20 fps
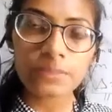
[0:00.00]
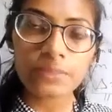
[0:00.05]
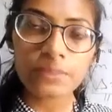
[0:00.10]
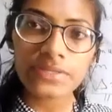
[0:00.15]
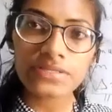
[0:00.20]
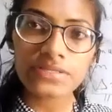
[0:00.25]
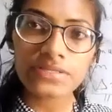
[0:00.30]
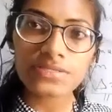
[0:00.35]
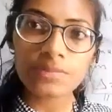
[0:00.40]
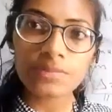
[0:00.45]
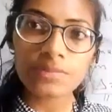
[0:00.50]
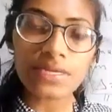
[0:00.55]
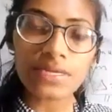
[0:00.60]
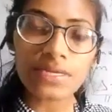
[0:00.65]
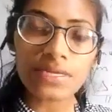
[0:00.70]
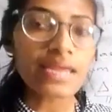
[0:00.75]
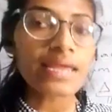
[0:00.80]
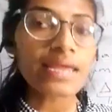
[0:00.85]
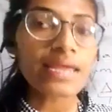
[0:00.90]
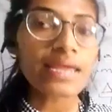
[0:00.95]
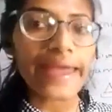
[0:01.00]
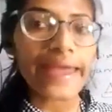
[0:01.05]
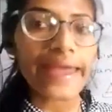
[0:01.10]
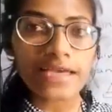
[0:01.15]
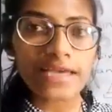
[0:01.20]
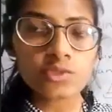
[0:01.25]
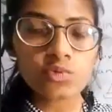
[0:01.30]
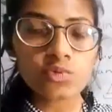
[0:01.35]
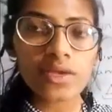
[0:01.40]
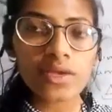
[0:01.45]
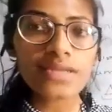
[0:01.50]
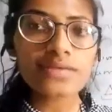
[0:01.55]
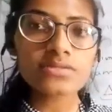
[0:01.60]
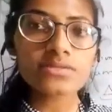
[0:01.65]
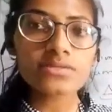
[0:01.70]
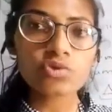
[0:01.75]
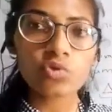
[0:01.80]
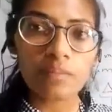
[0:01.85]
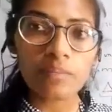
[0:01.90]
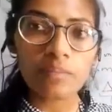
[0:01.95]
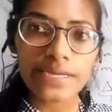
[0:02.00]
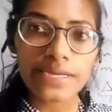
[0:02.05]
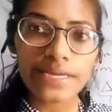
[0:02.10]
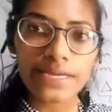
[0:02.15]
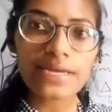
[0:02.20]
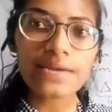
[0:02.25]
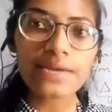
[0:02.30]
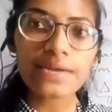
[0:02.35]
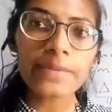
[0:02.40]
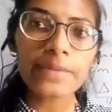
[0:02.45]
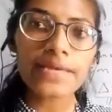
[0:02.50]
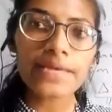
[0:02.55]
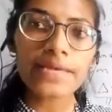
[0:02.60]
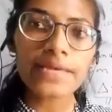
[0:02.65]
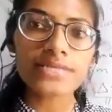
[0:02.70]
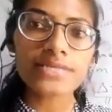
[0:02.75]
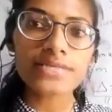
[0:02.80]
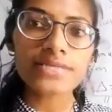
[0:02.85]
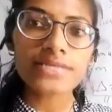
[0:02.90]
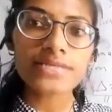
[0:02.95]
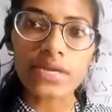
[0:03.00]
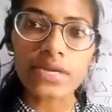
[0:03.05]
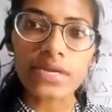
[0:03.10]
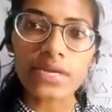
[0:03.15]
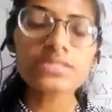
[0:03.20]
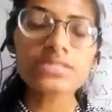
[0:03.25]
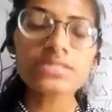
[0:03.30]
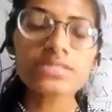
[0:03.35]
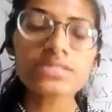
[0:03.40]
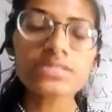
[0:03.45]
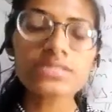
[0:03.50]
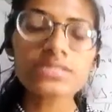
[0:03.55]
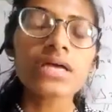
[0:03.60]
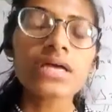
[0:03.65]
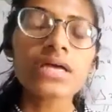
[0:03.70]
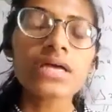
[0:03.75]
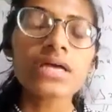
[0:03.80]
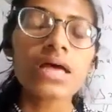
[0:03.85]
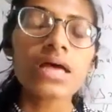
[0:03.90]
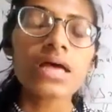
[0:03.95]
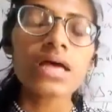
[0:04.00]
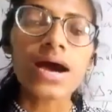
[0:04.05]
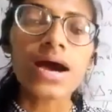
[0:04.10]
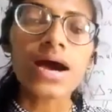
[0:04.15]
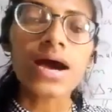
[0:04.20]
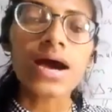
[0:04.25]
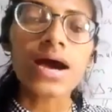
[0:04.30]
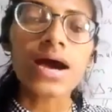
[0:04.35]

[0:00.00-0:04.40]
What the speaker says: principle as well as numerical based on it are